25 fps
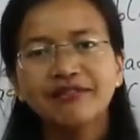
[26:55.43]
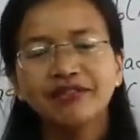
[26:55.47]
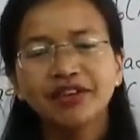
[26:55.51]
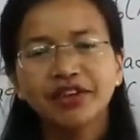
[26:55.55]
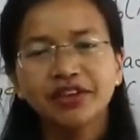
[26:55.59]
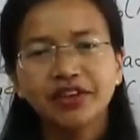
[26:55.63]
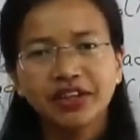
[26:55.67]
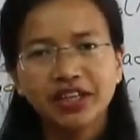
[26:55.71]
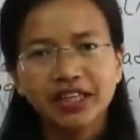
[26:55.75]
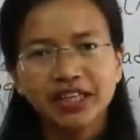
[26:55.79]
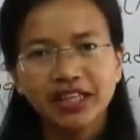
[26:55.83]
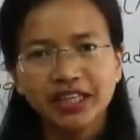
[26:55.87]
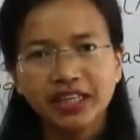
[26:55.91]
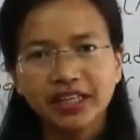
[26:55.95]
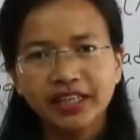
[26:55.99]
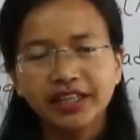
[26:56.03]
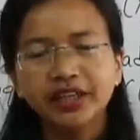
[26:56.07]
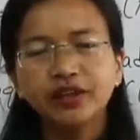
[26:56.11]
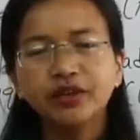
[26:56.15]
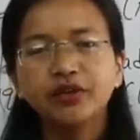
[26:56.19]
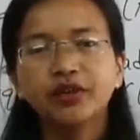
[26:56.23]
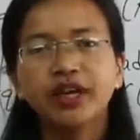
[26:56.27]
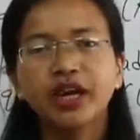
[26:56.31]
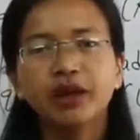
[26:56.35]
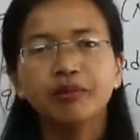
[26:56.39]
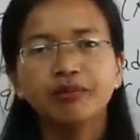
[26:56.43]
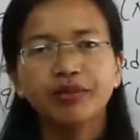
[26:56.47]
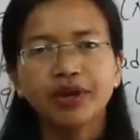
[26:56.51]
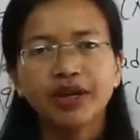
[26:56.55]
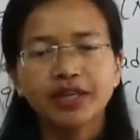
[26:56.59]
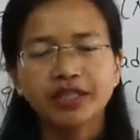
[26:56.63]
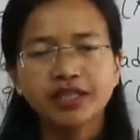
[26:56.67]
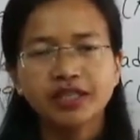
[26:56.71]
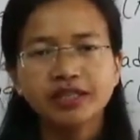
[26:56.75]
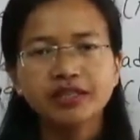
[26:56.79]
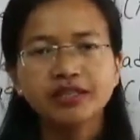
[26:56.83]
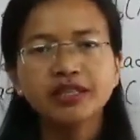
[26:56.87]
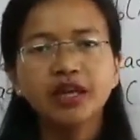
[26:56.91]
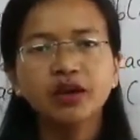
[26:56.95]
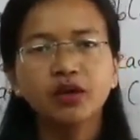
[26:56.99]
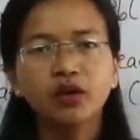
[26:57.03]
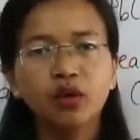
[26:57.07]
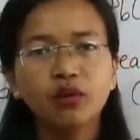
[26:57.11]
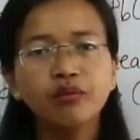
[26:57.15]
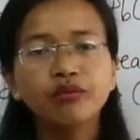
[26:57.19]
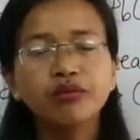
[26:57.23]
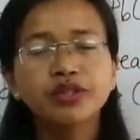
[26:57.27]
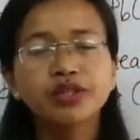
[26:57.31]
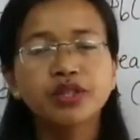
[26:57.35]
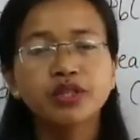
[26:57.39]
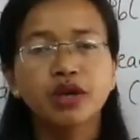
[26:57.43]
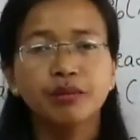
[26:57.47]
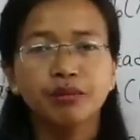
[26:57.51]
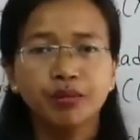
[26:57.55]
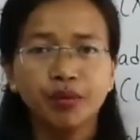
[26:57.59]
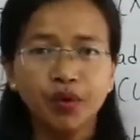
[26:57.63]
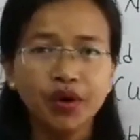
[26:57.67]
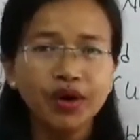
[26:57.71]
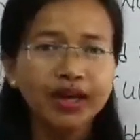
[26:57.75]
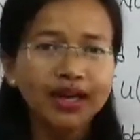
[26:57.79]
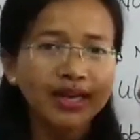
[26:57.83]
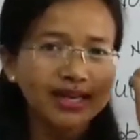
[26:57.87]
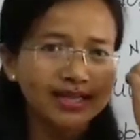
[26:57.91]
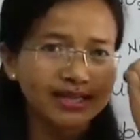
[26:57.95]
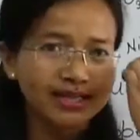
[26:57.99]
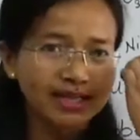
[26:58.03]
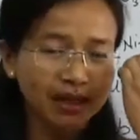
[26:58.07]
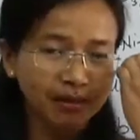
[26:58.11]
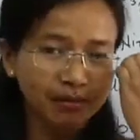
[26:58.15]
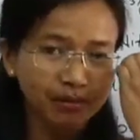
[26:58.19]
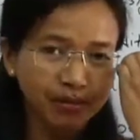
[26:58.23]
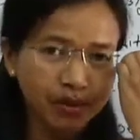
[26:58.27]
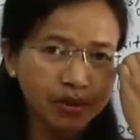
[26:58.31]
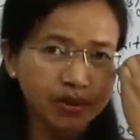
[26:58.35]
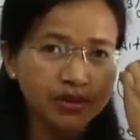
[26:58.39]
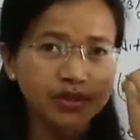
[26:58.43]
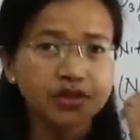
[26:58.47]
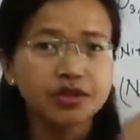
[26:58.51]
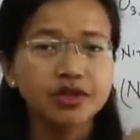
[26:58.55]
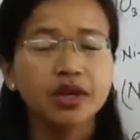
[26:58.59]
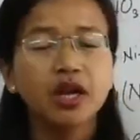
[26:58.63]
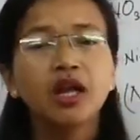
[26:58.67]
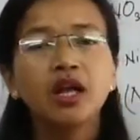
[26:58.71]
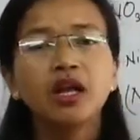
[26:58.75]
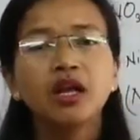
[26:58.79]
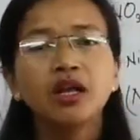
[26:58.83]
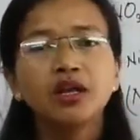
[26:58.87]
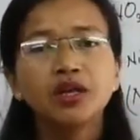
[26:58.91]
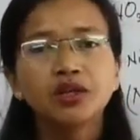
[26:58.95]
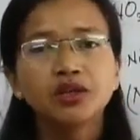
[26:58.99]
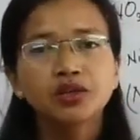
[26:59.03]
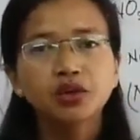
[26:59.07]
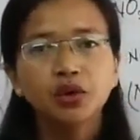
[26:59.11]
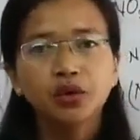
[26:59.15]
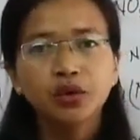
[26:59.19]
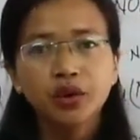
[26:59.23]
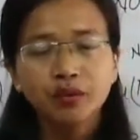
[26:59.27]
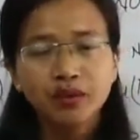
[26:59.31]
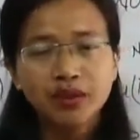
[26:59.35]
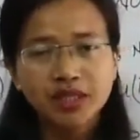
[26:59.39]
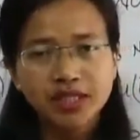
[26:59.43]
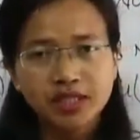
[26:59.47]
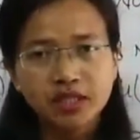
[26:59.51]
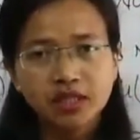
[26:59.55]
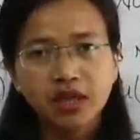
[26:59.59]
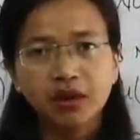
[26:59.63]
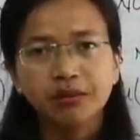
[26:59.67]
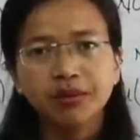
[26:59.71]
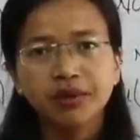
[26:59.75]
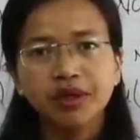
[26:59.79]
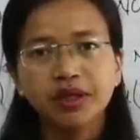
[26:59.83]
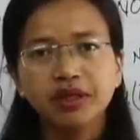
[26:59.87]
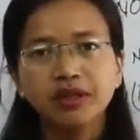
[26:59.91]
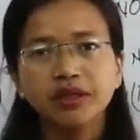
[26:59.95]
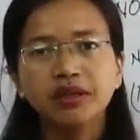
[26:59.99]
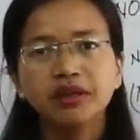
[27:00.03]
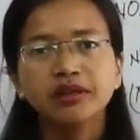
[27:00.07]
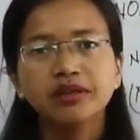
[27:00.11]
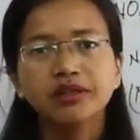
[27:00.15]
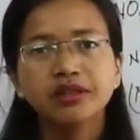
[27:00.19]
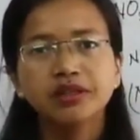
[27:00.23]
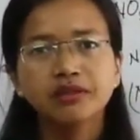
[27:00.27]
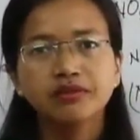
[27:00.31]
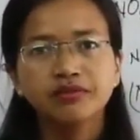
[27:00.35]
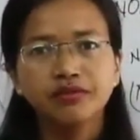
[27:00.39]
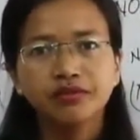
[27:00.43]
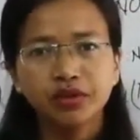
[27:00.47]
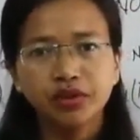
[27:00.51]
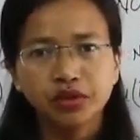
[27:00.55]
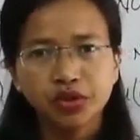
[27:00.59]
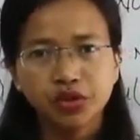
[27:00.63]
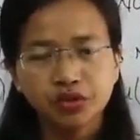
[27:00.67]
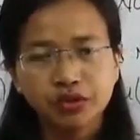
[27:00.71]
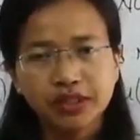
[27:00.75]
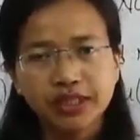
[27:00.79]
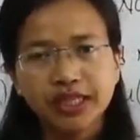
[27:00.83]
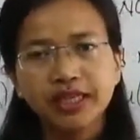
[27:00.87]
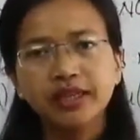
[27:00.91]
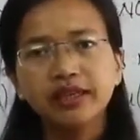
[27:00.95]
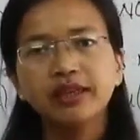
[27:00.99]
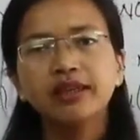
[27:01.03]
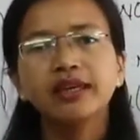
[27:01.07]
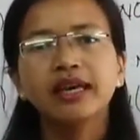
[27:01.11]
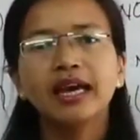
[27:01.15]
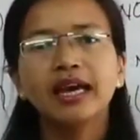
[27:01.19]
very clearly, you can practice at home with some more examples. So we will stop here for today,